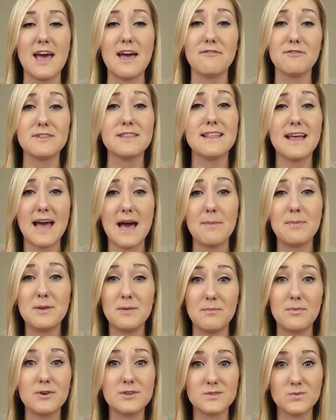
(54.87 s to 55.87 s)
everything that happened
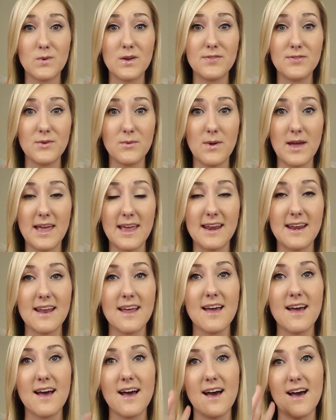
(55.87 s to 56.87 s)
in books 1 through 8,
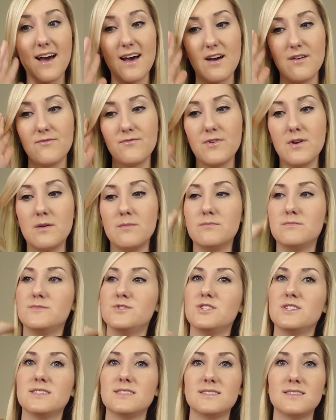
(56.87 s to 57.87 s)

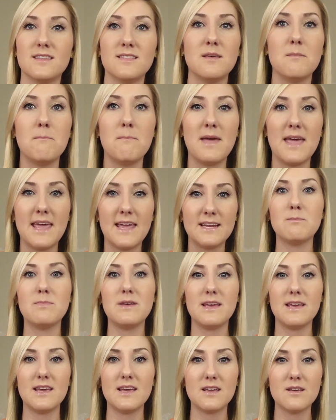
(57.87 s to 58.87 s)
from just the main
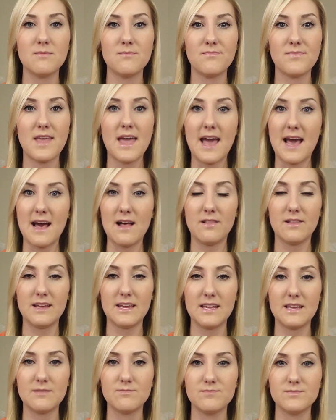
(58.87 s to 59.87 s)
big
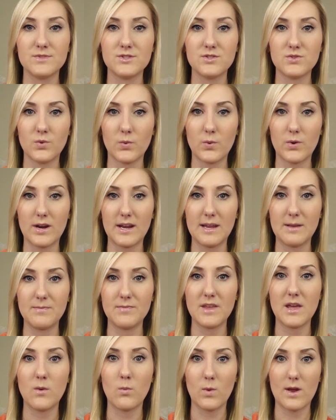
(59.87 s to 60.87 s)
Allie story
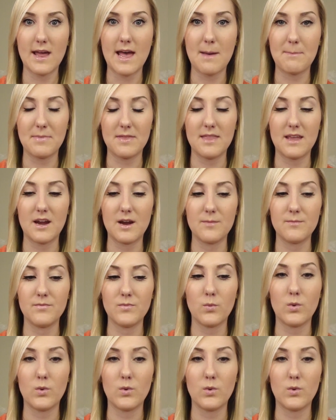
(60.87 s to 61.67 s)
and what happened there,